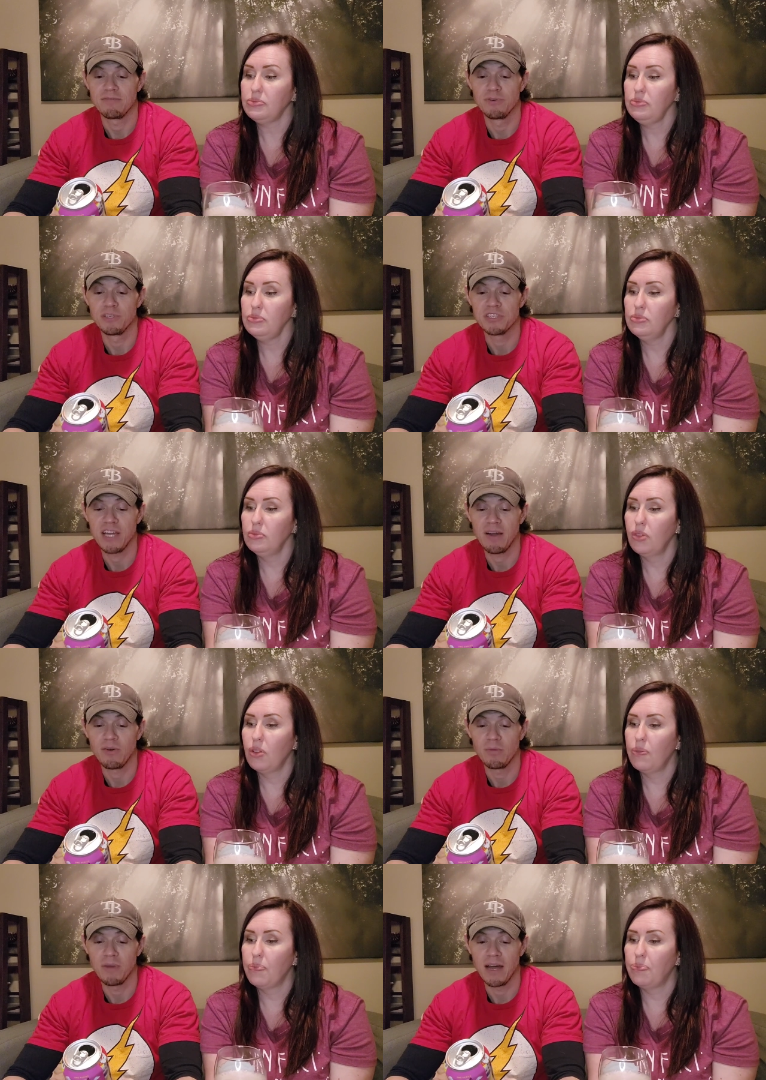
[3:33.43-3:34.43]
Speaker 1: fruited
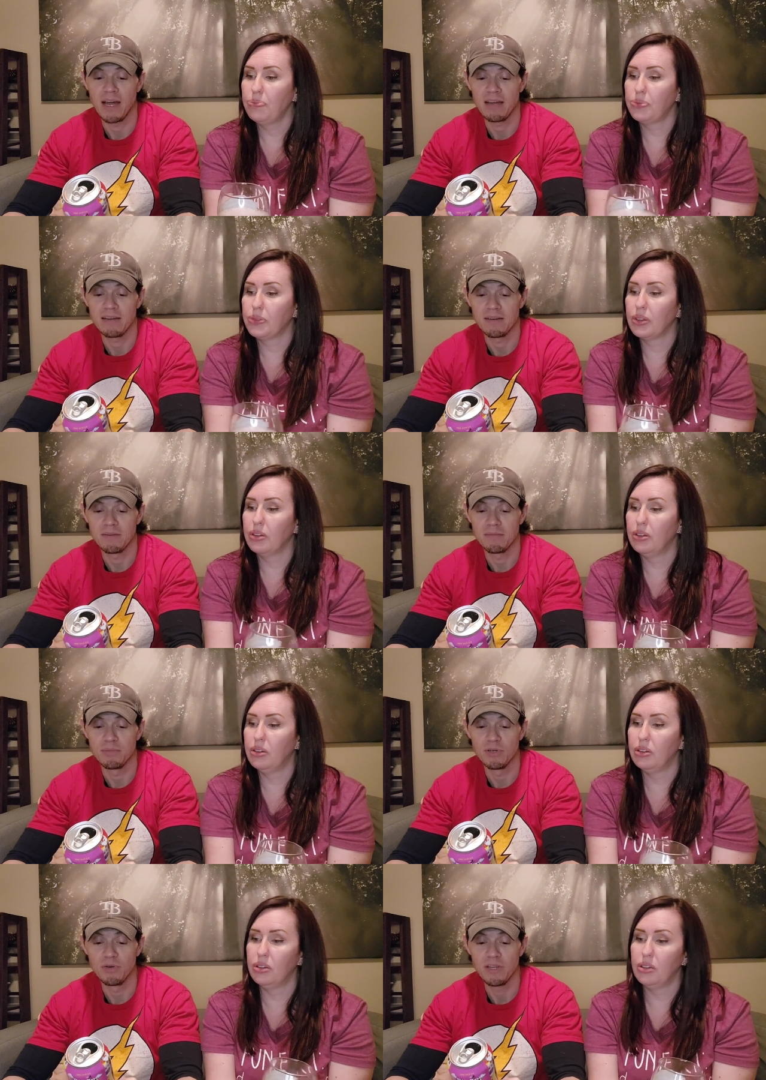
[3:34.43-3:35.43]
sour by
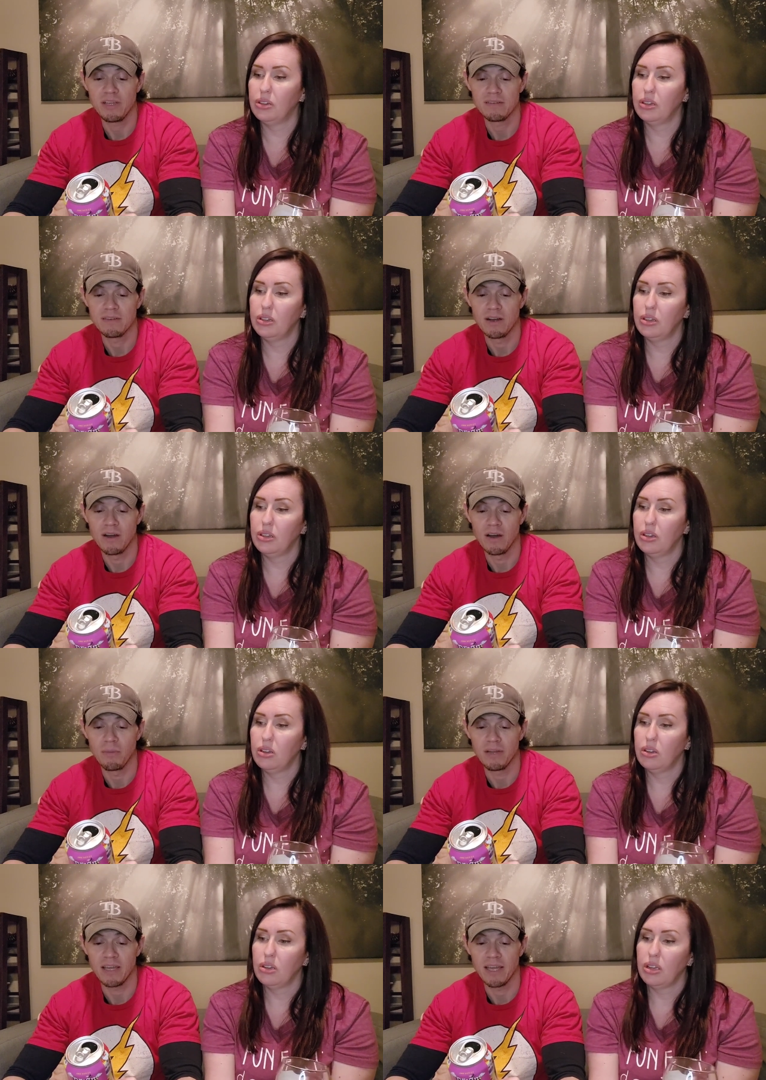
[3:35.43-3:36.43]
Brewery
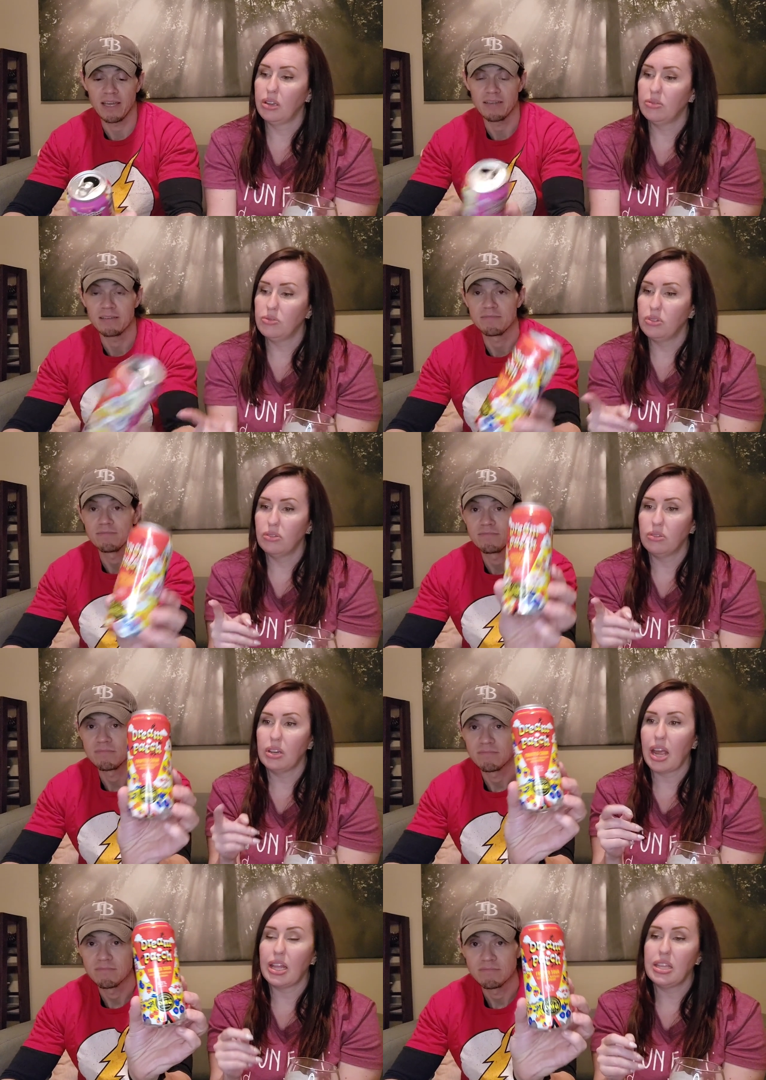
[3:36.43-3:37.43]
Ommegang.
Speaker 2: And
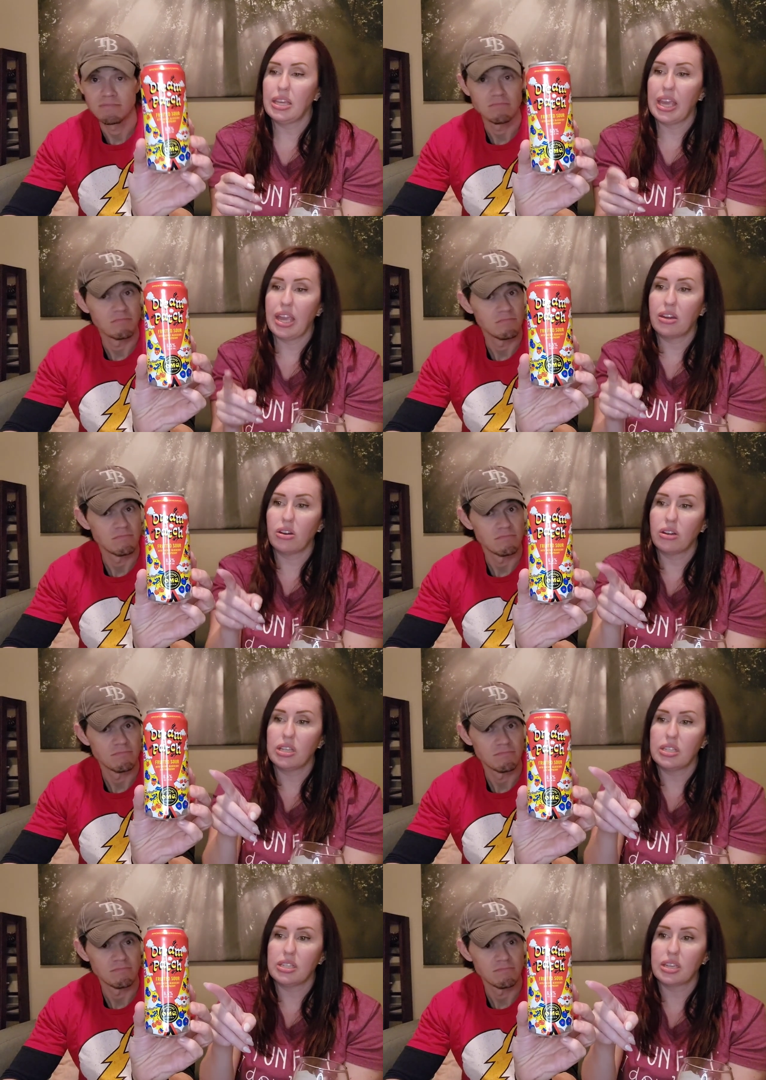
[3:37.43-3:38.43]
I like the can art
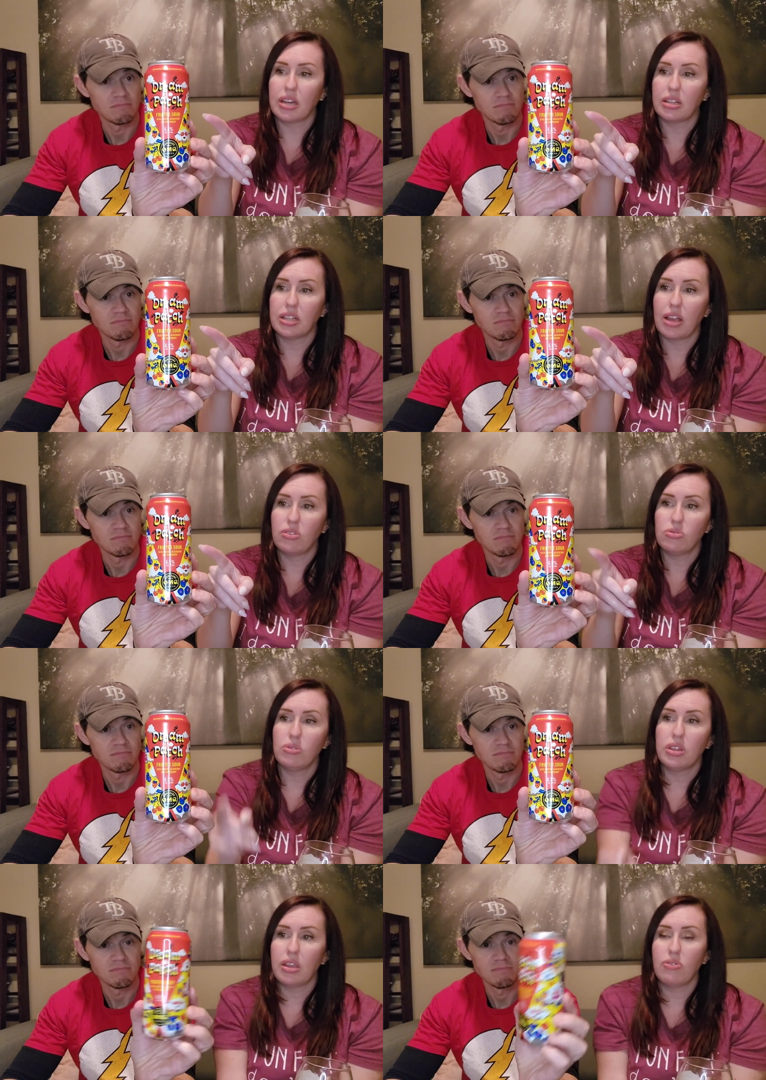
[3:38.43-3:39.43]
because it's got clouds with
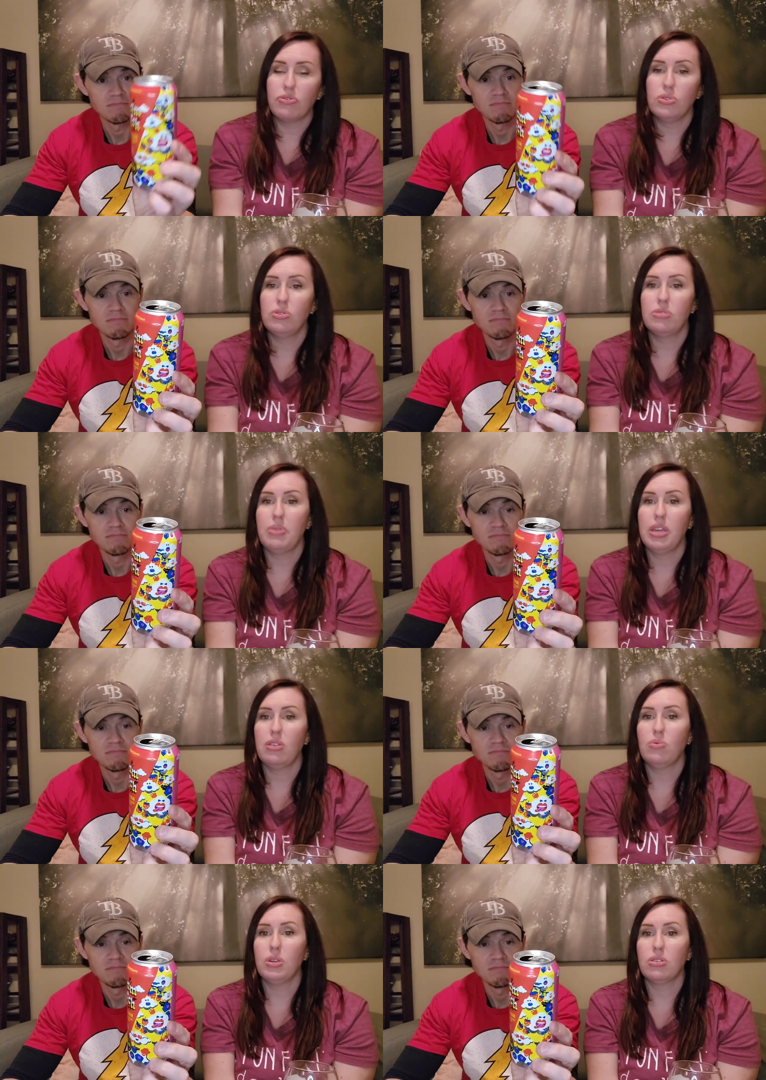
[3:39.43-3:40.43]
like fruits
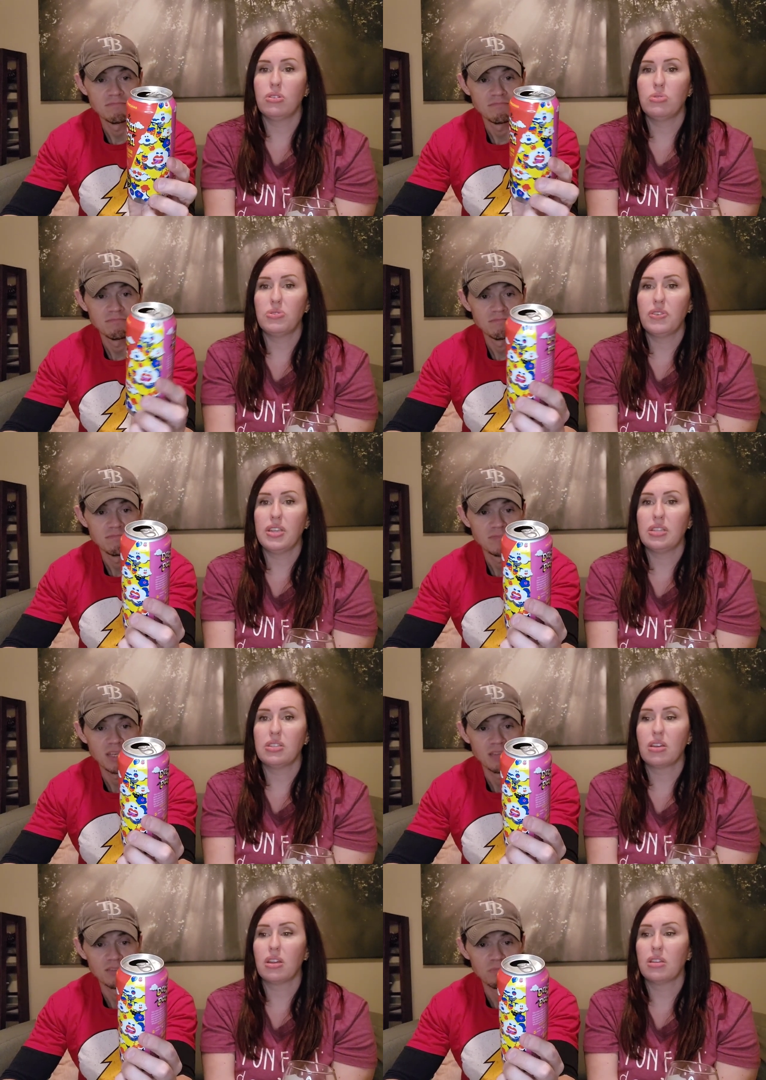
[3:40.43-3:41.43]
making weird ghost faces. Yeah,
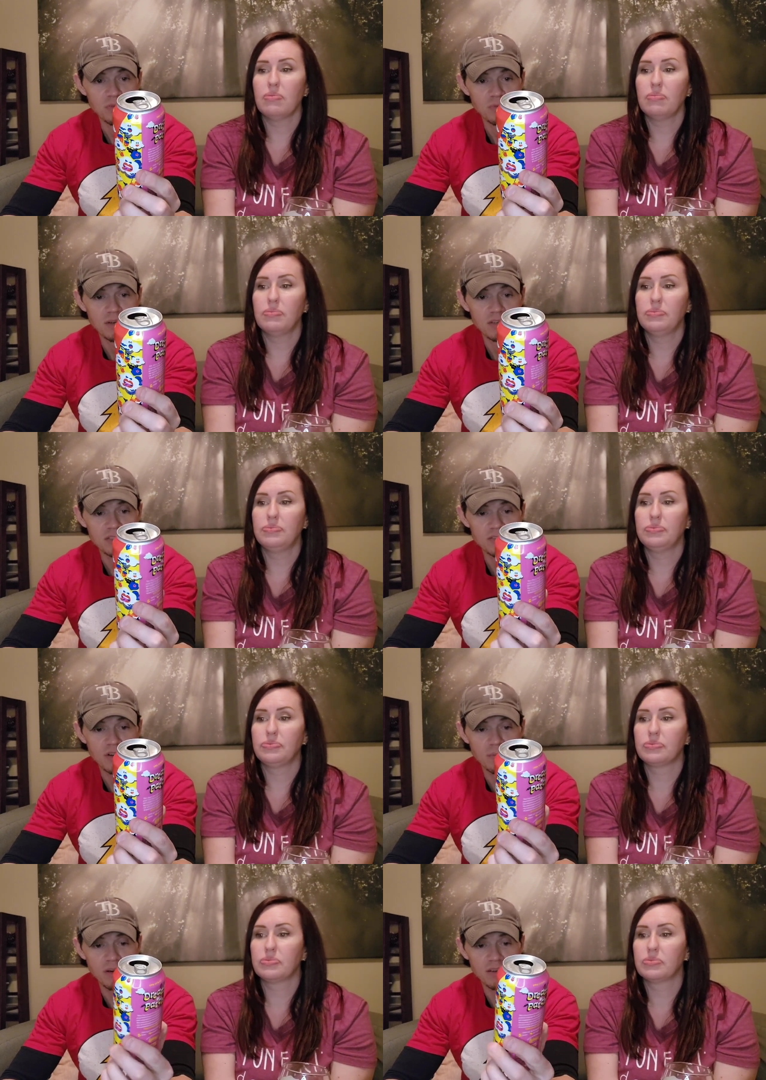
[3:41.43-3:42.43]
there's
Speaker 1: blueberries,
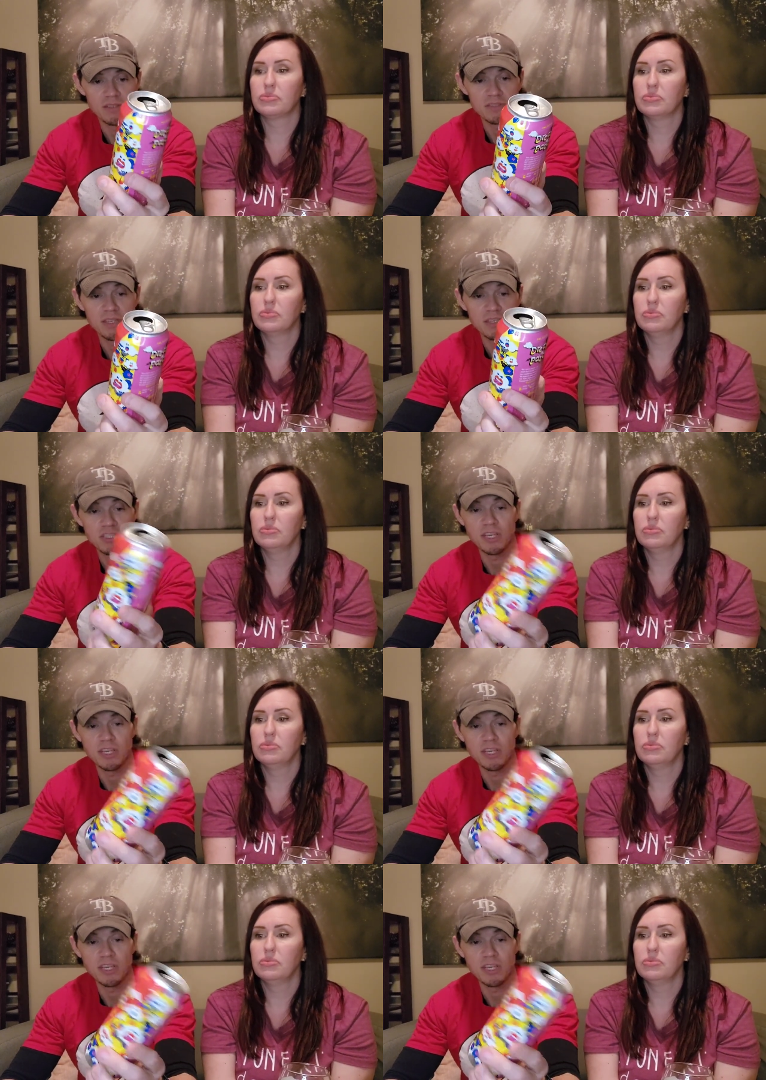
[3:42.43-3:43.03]
strawberries, and